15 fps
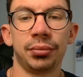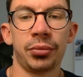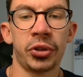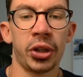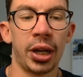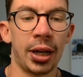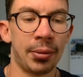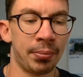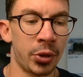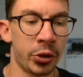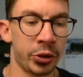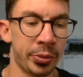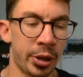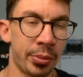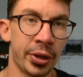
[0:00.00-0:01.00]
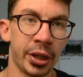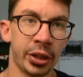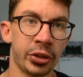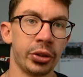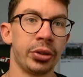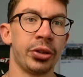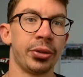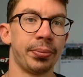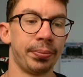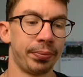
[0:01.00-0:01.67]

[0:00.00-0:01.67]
So yeah, those are my predictions.